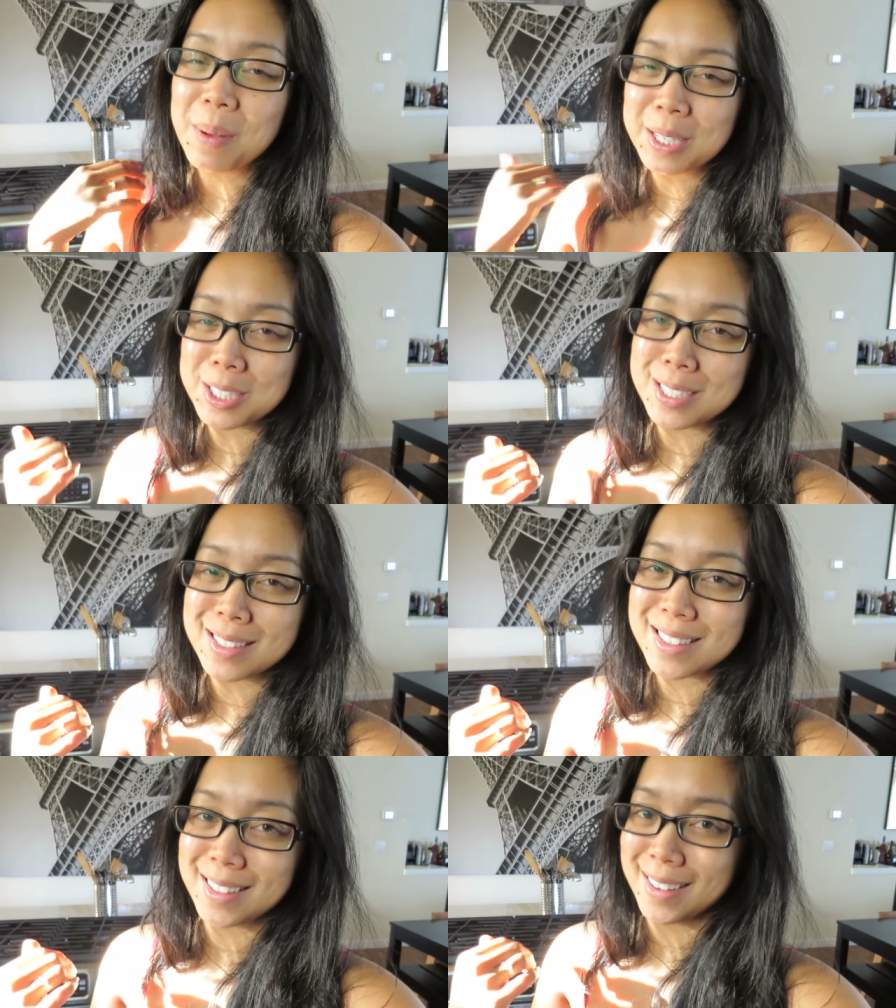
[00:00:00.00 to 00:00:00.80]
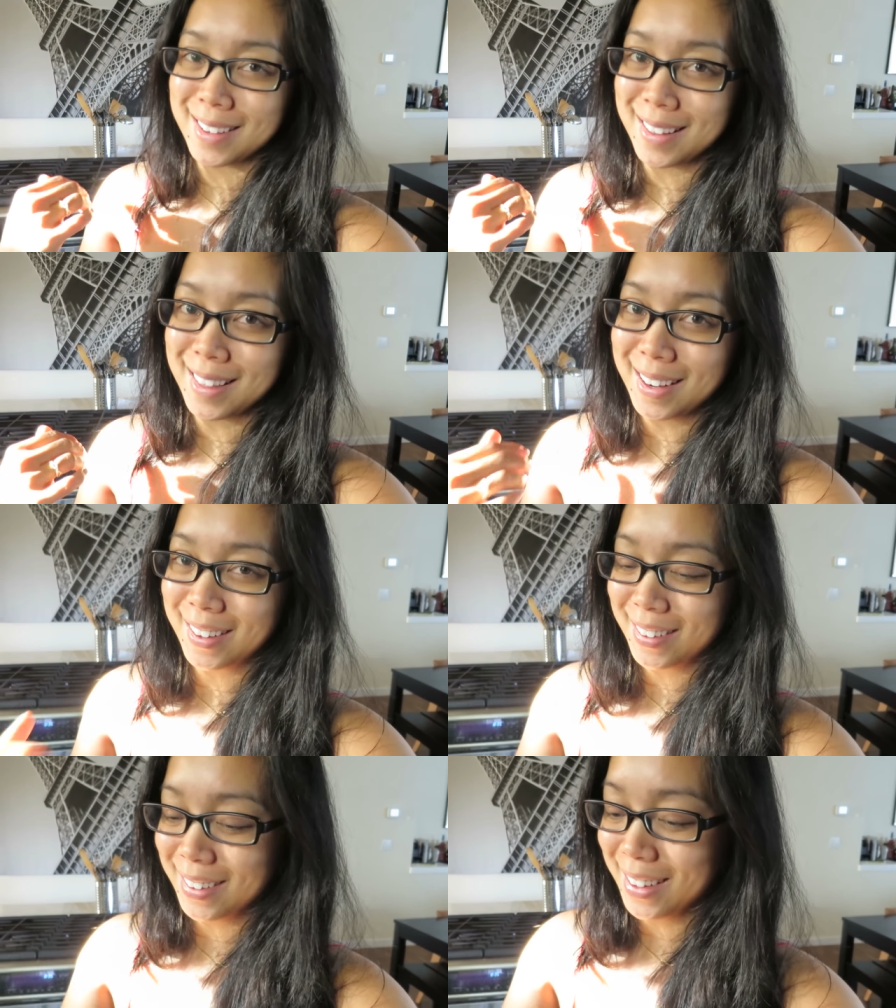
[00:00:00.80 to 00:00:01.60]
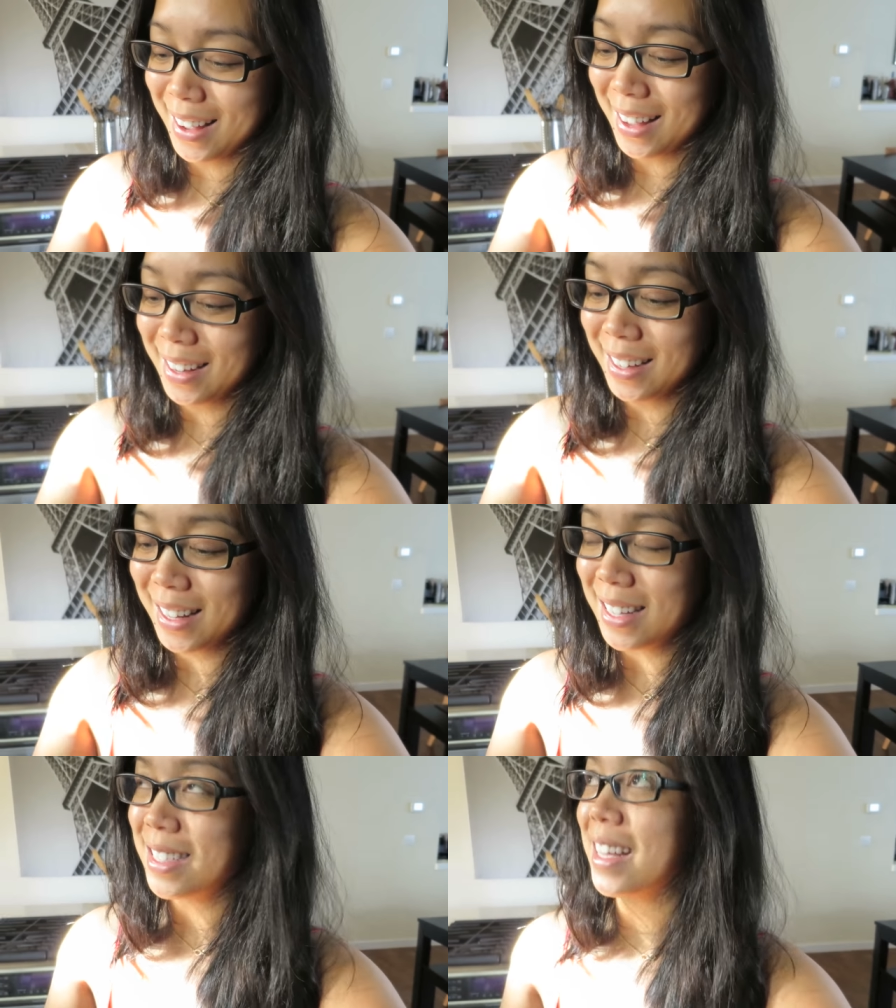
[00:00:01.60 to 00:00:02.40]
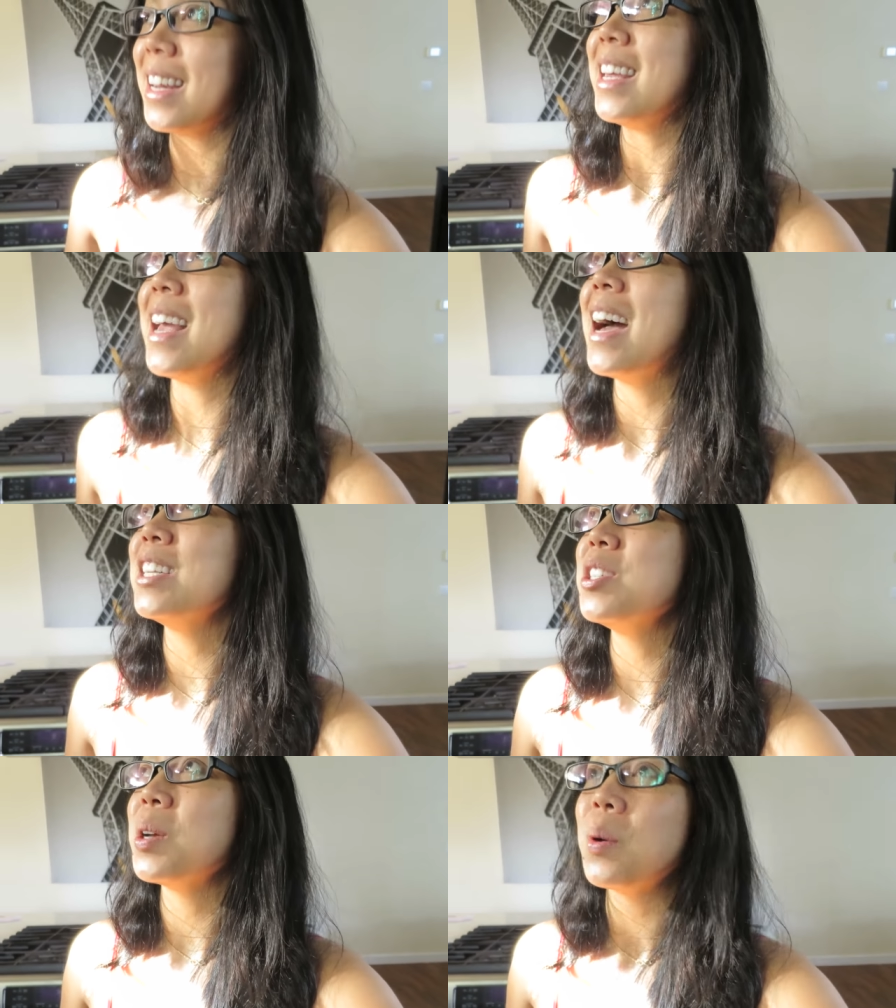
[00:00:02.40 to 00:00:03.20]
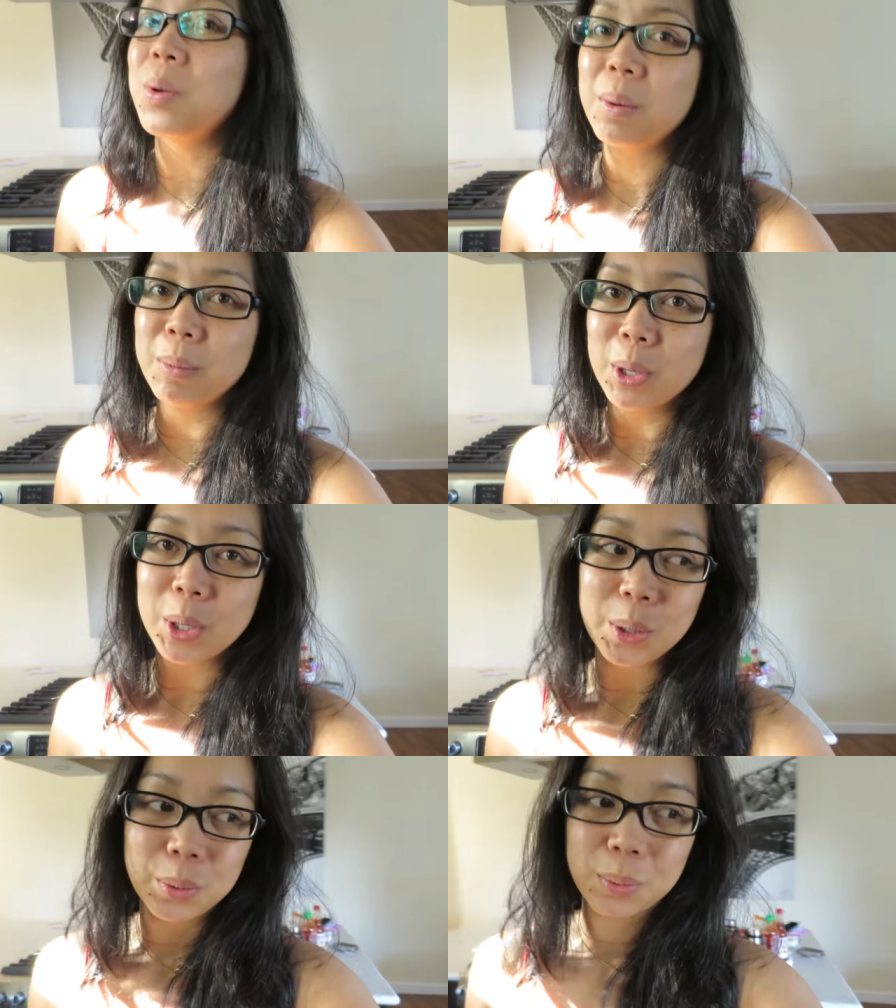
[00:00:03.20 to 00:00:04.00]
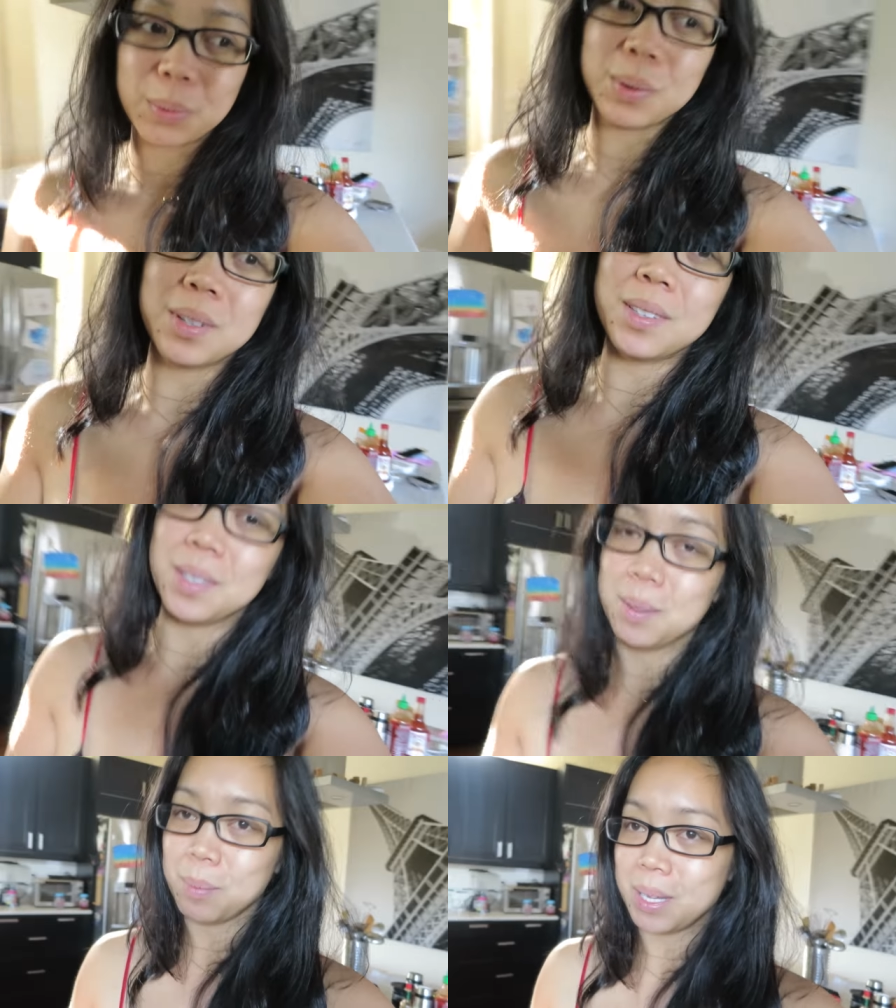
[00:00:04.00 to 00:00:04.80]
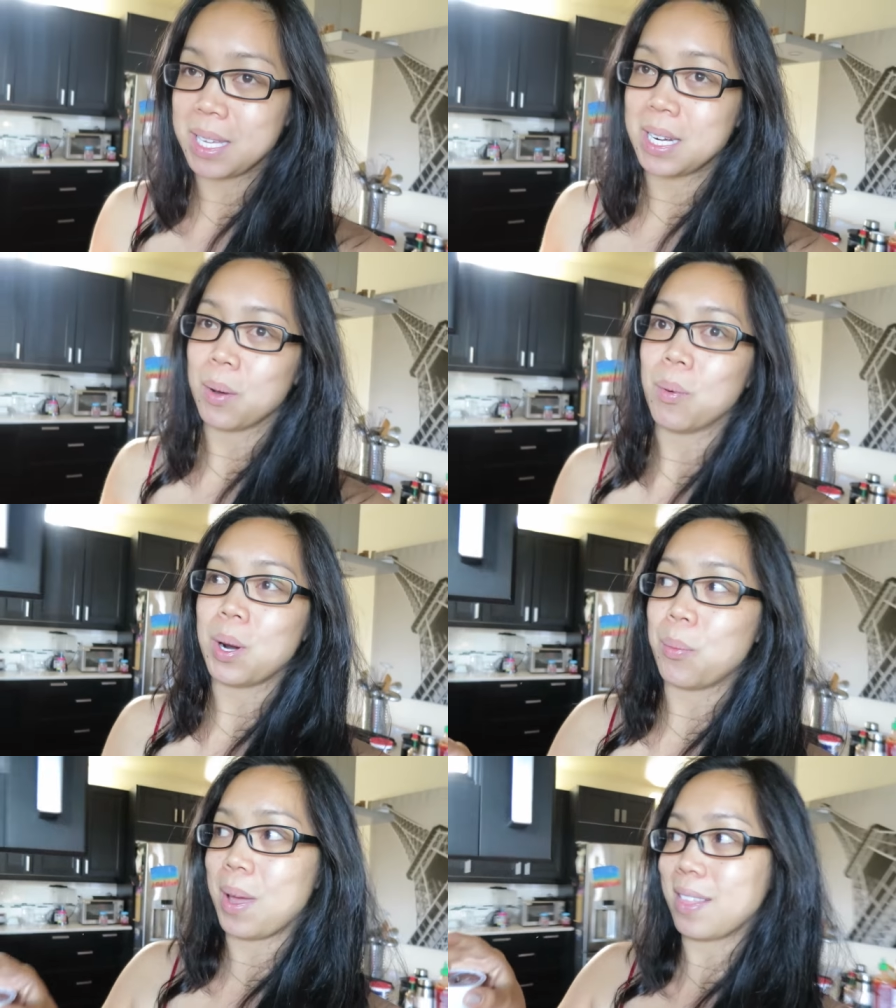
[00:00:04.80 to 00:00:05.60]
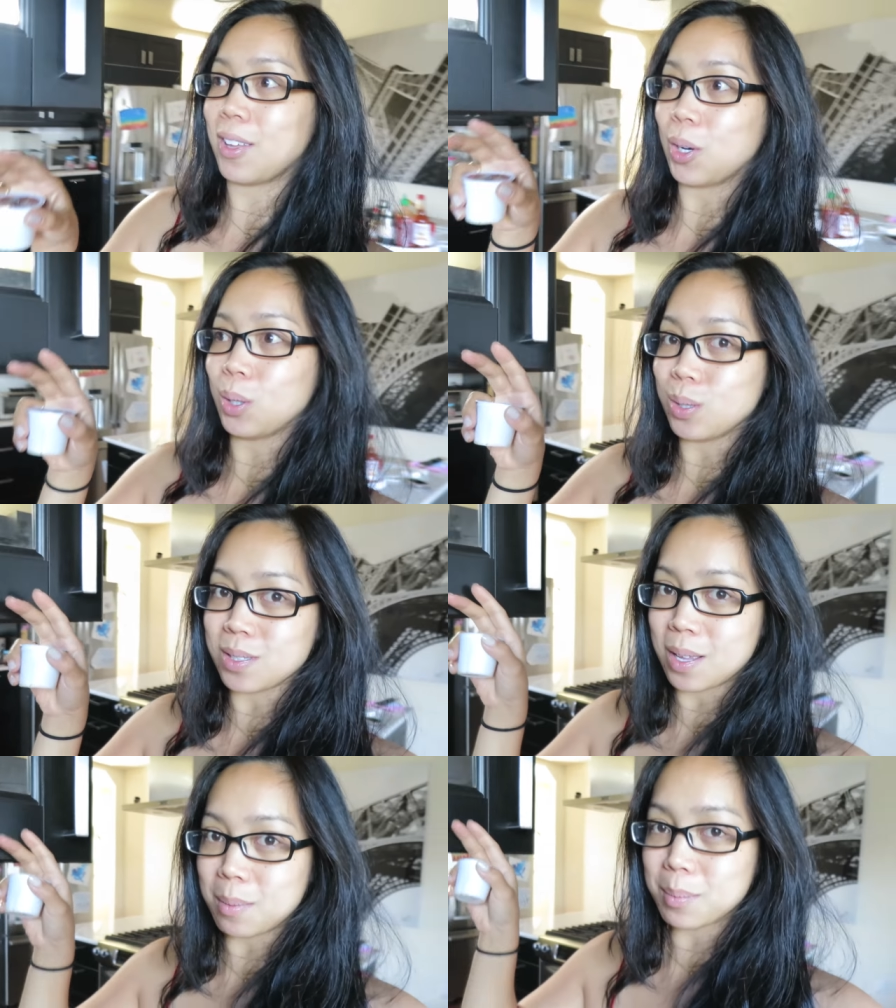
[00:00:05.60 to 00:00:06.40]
Benji's stuck in there and he said he had to go number two but he didn't want to wake the girls up.